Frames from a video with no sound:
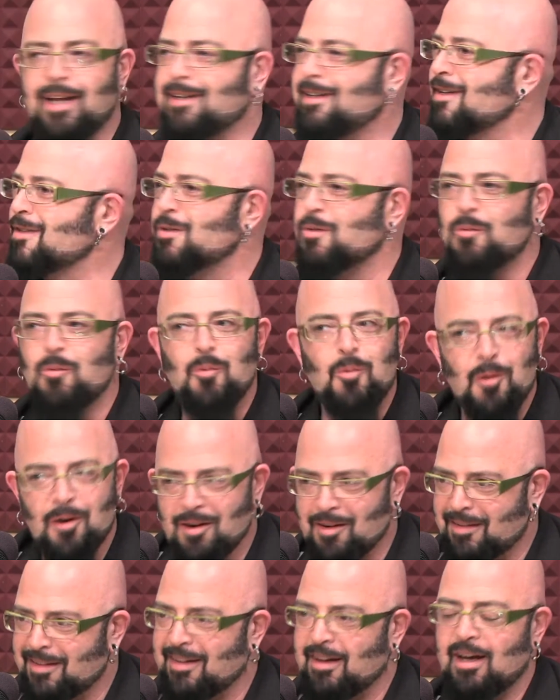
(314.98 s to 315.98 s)
It doesn't
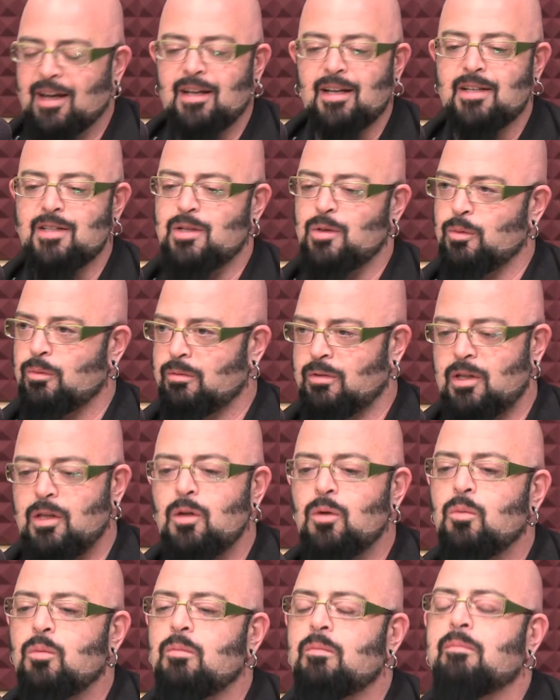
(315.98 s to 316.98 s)
work unless
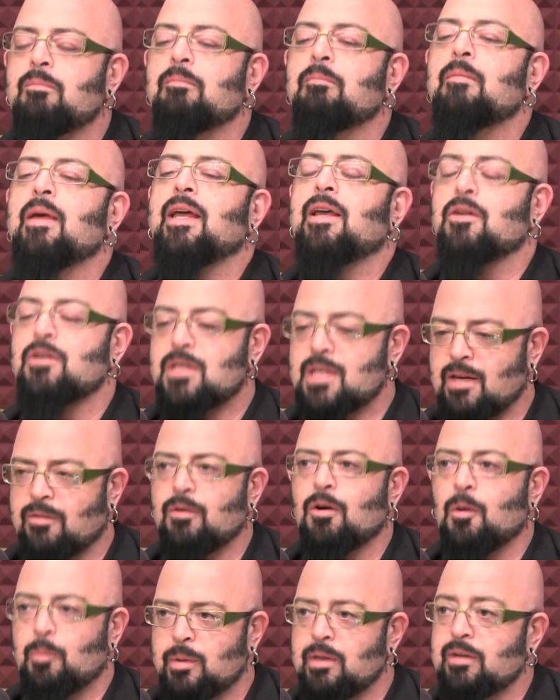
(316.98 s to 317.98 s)
you make yourself
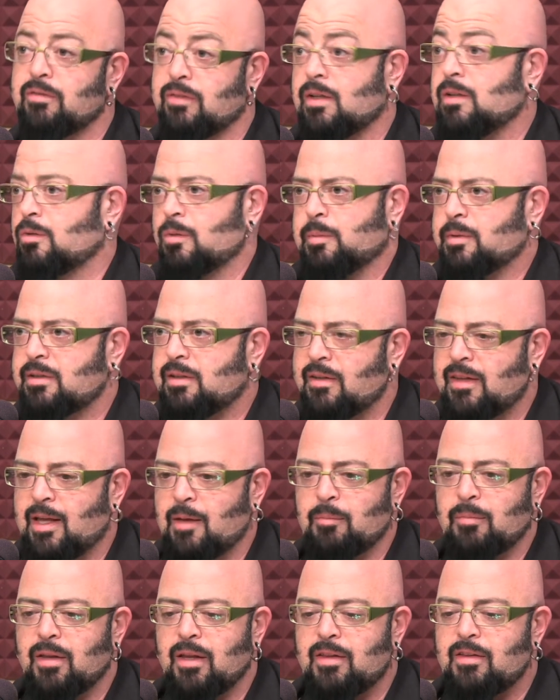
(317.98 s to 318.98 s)
open and vulnerable to
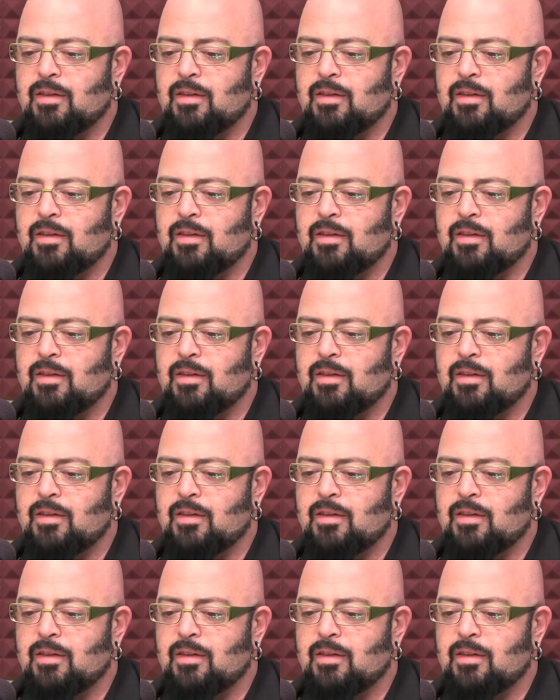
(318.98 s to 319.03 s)
them.